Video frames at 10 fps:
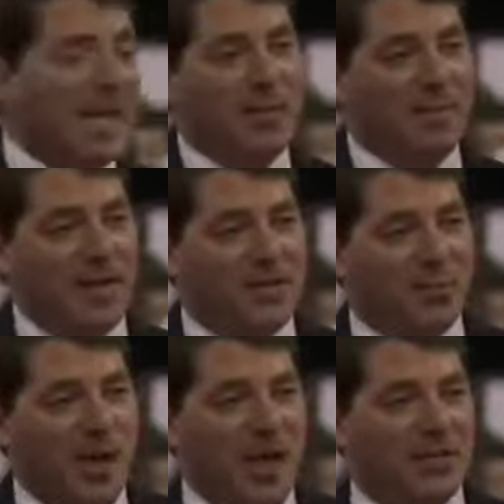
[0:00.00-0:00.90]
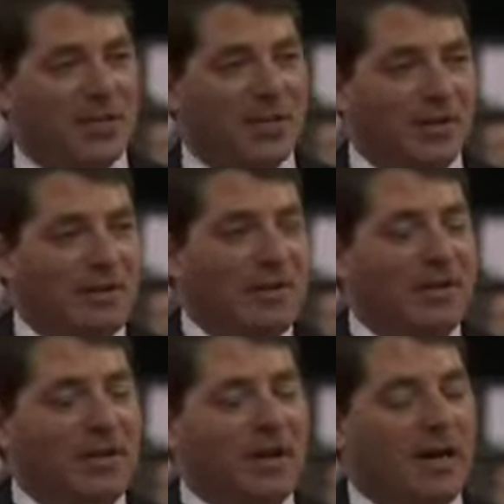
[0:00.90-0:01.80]
to get the best range of,
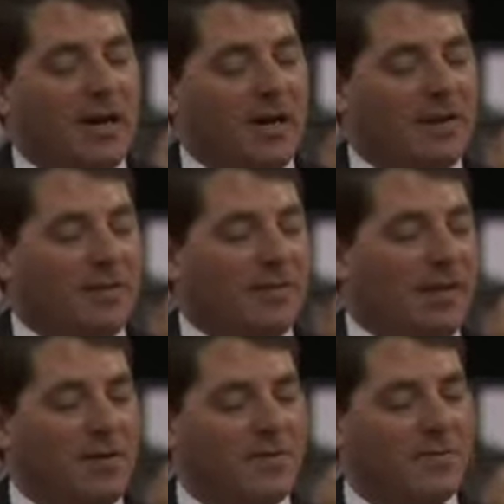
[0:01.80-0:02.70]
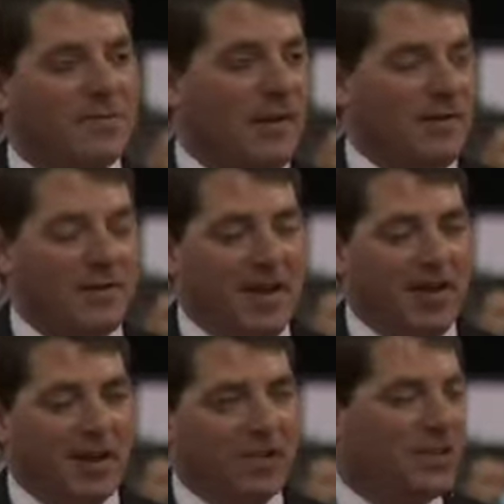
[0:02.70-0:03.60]
uh, of, of, of,
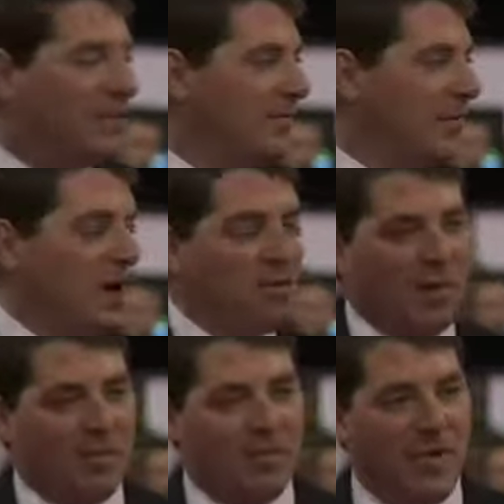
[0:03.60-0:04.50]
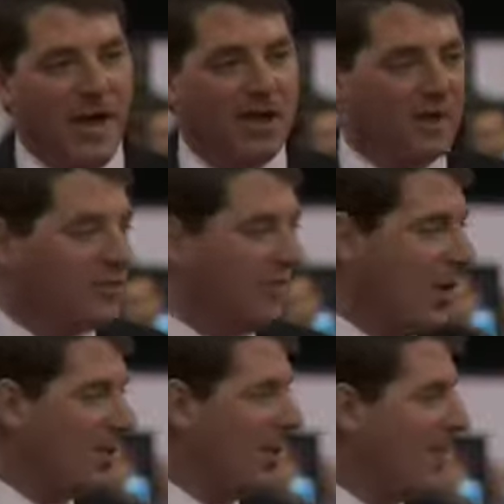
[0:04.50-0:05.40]
vendors, of software providers, of
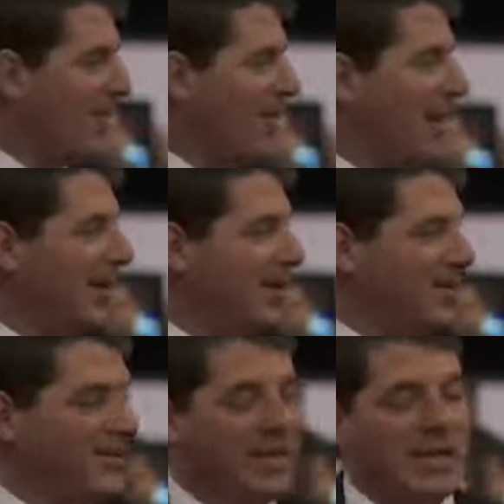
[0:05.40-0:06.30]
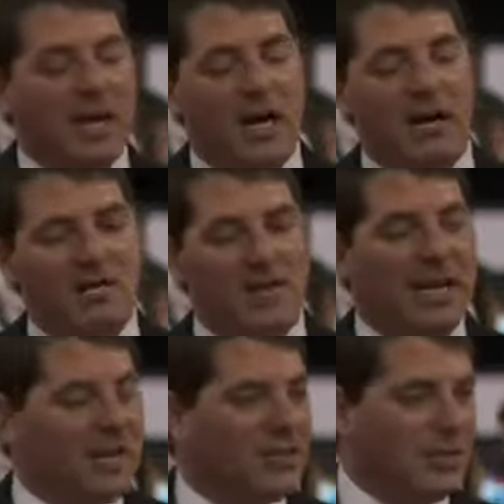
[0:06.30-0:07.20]
hardware providers, of
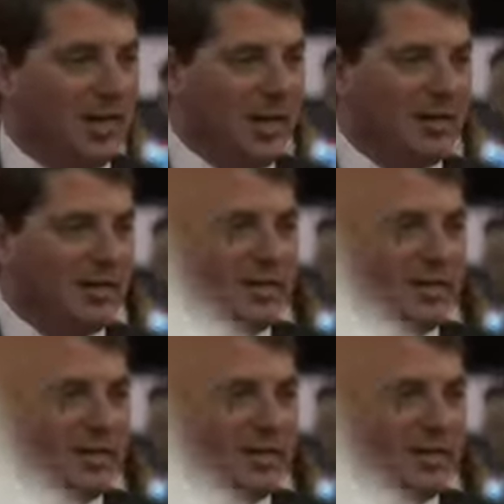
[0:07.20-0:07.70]
industry,